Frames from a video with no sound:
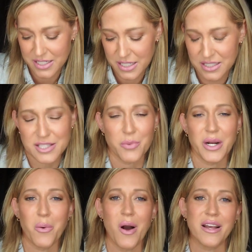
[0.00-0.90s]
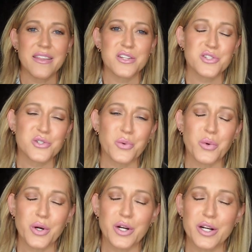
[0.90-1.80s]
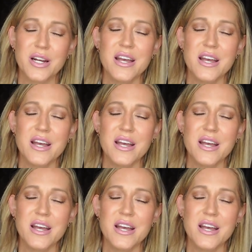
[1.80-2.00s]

So when I walk in the store,